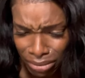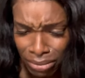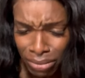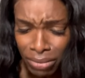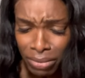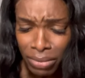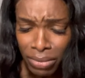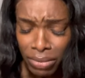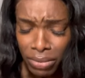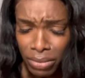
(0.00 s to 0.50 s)

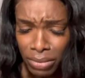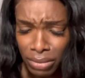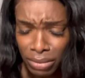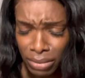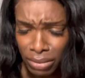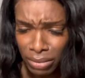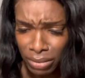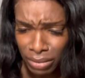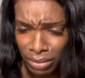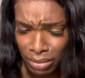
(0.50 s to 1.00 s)

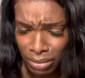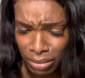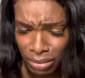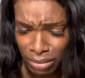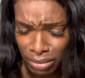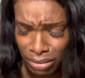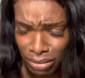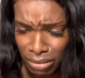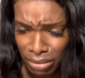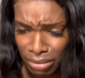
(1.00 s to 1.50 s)

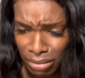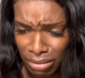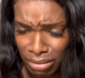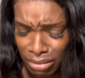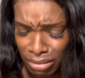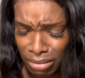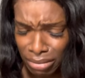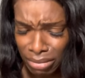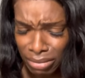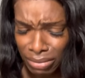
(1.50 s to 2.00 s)

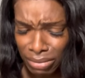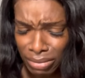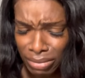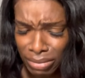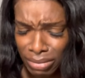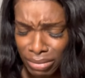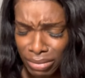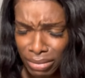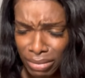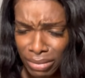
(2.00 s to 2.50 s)

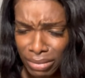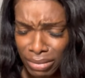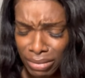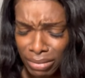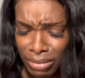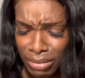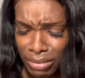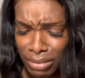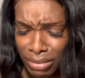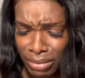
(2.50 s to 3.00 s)

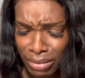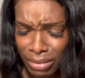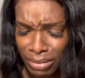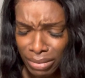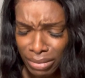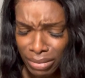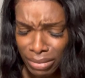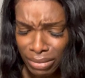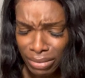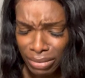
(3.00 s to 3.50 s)

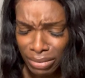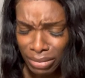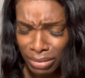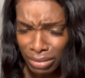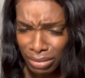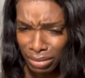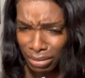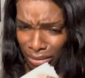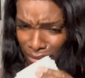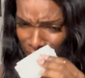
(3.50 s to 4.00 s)

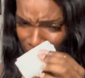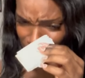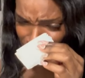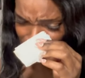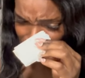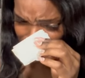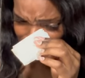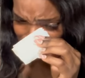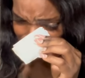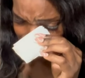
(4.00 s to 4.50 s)

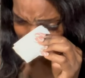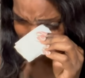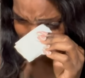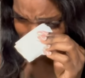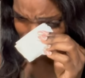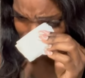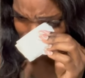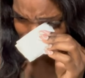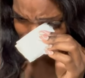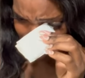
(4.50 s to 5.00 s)

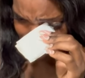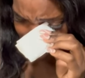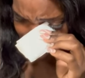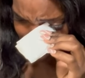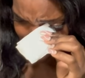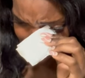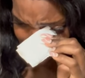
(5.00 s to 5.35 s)
[no speech]